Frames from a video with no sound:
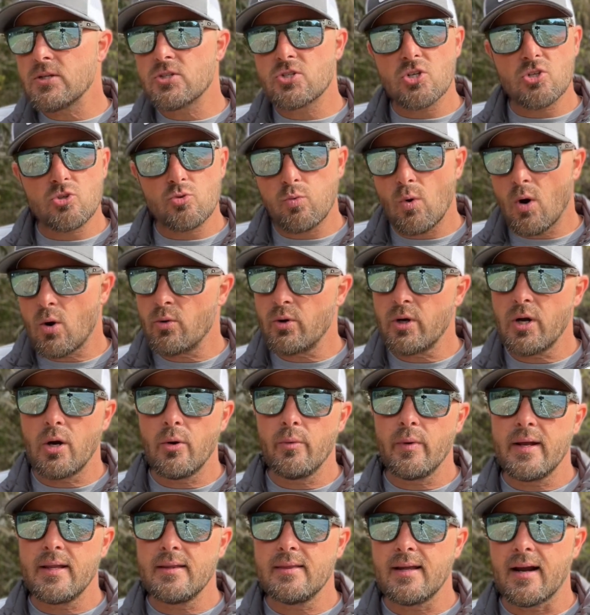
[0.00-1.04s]
just won't go
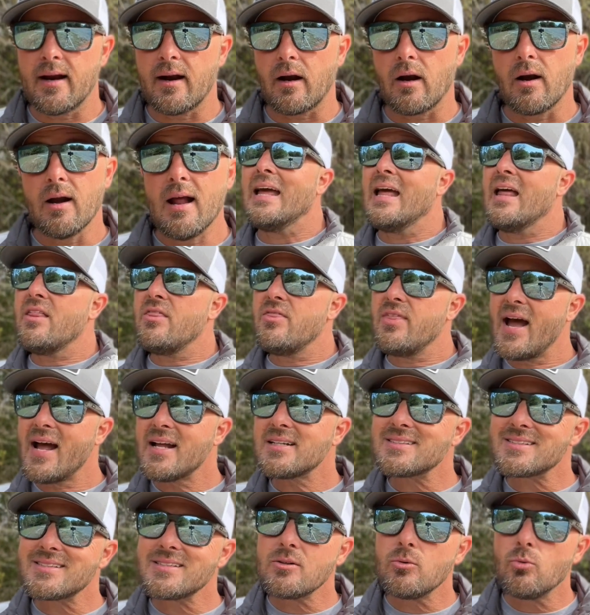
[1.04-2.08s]
in there.
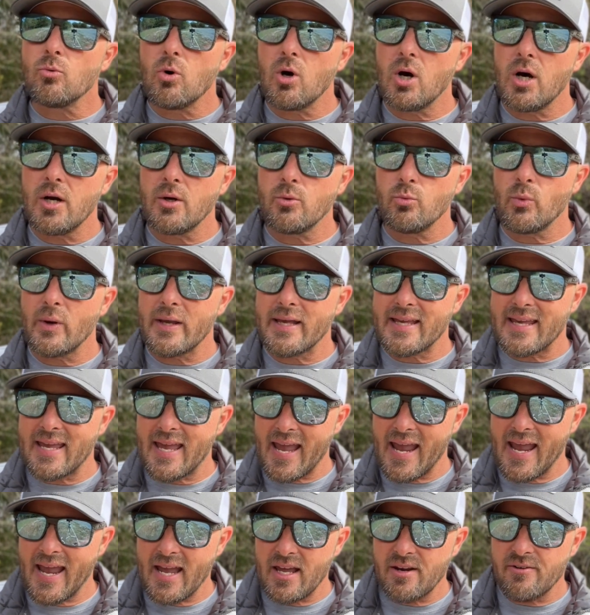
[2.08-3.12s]
That's the one we
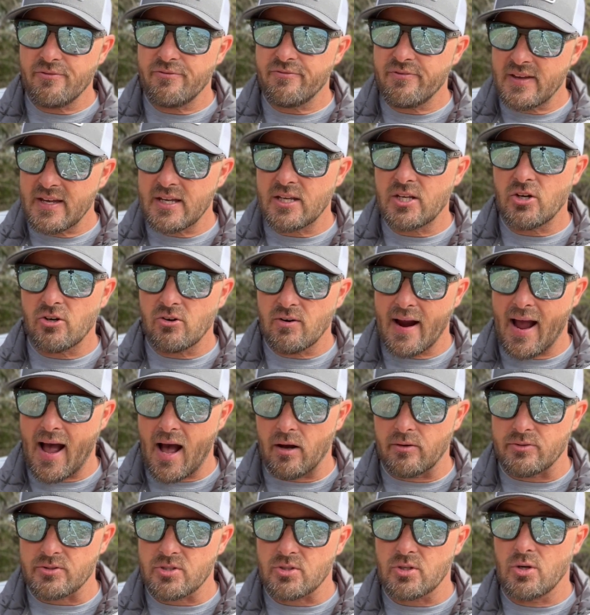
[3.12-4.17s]
can't figure
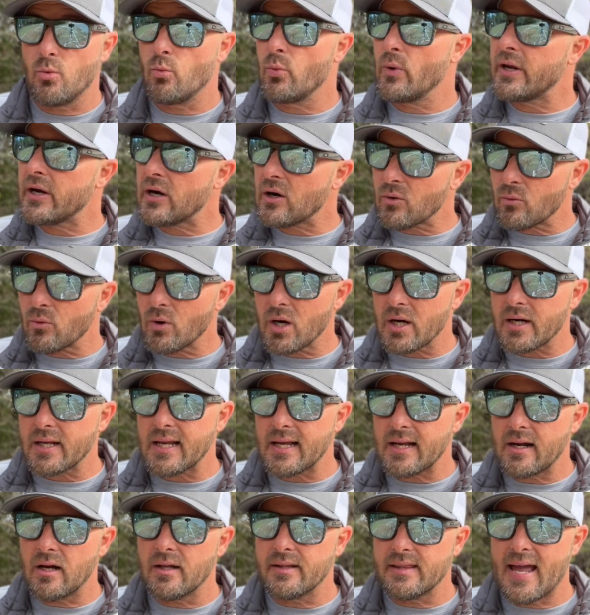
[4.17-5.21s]
out. And we are working
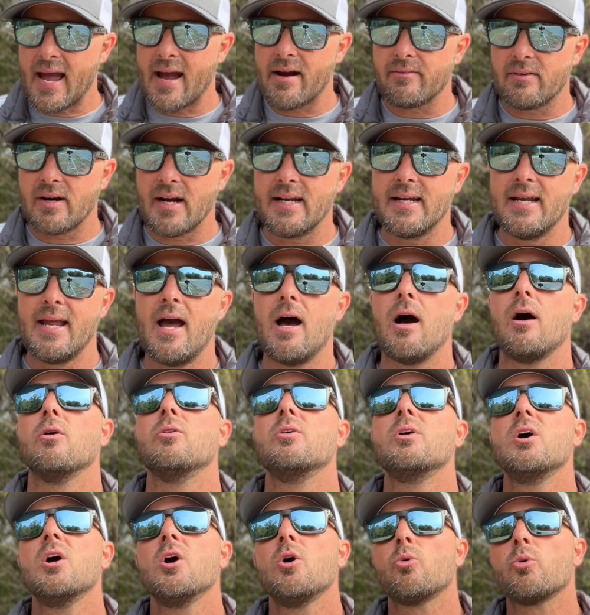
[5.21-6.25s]
on that right now.
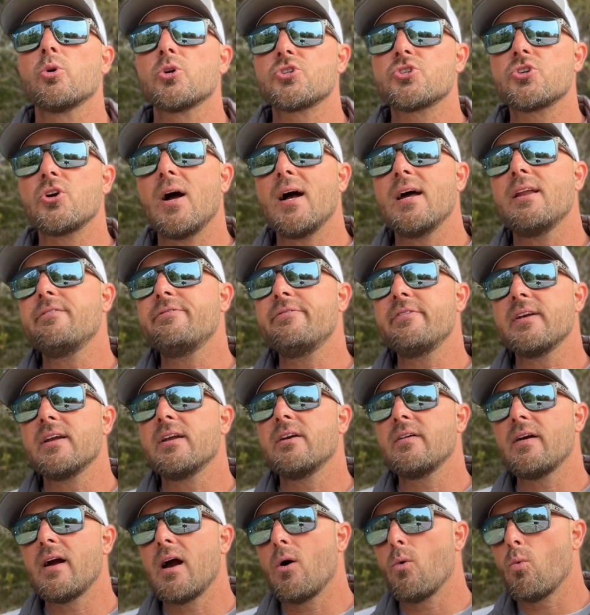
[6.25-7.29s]
We're trying to
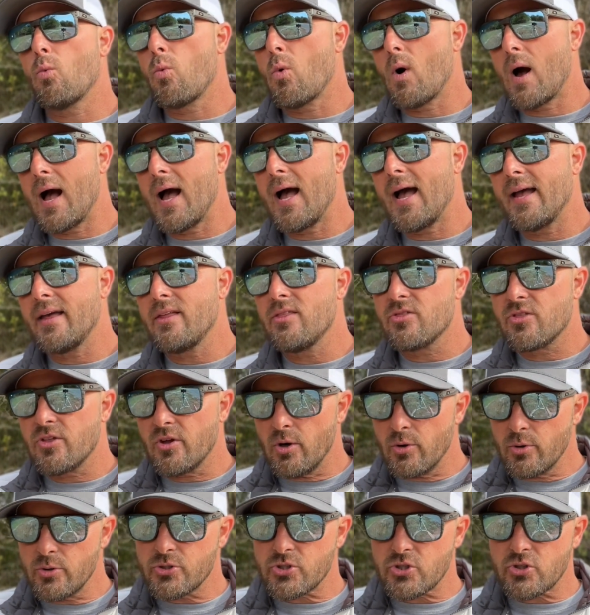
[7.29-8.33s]
figure out why
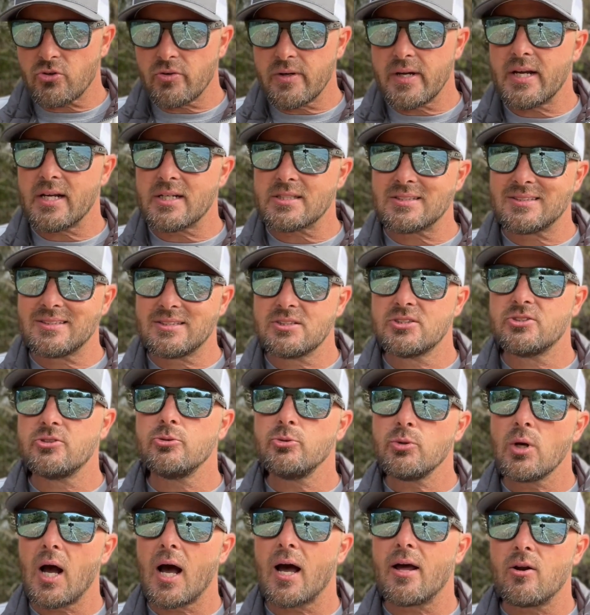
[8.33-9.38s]
those creeks do
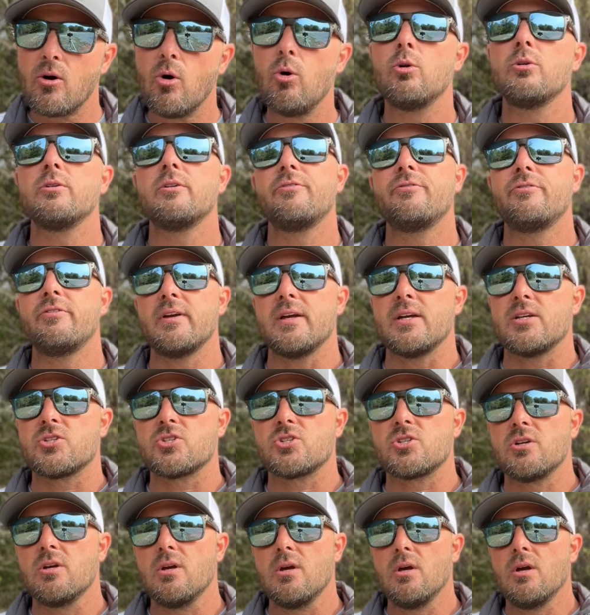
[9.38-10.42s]
not hold a
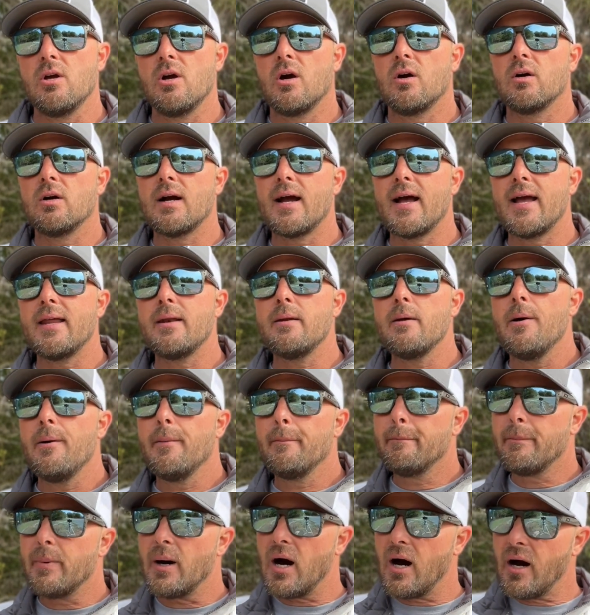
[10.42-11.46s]
fish, all right?
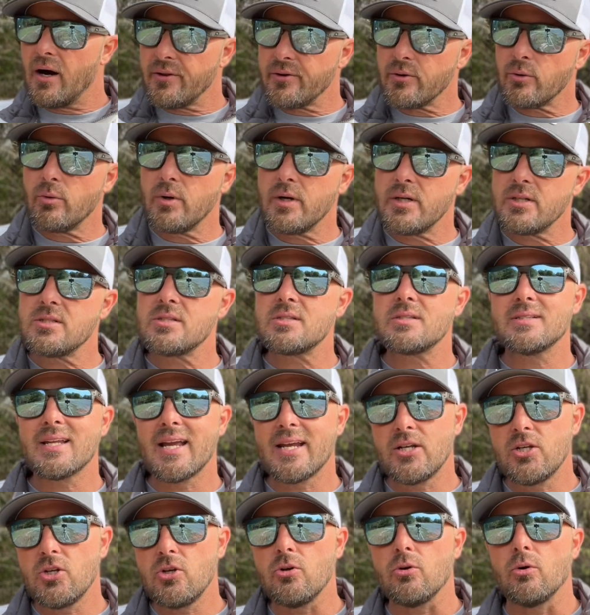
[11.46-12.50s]
But other ones, they
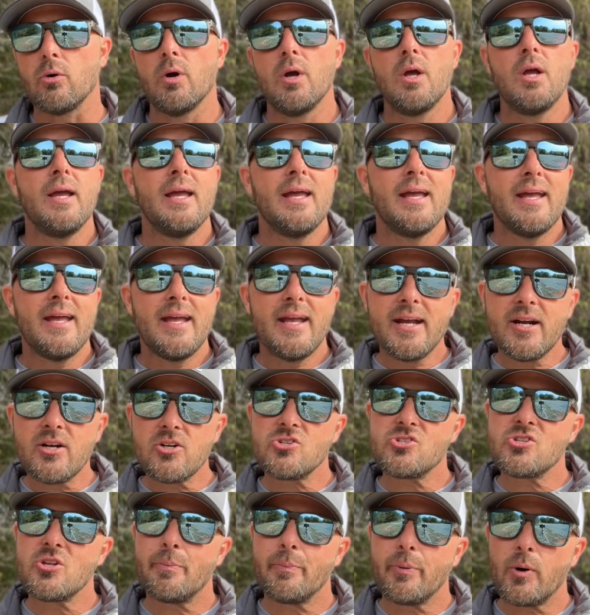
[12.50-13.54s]
do. Here's
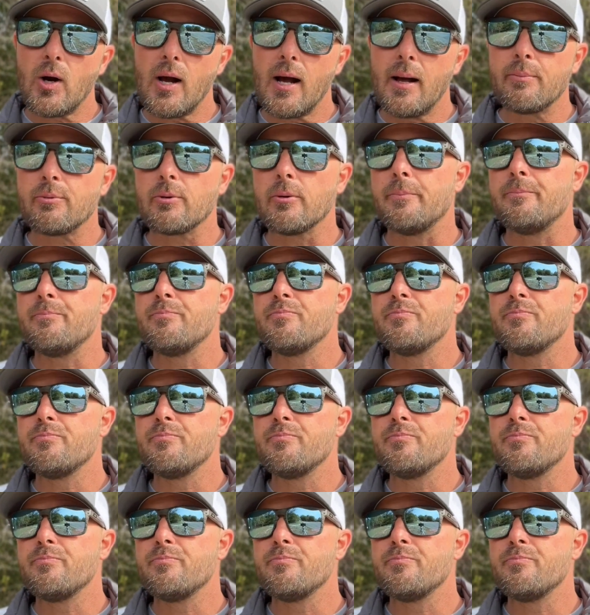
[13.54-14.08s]
the problem.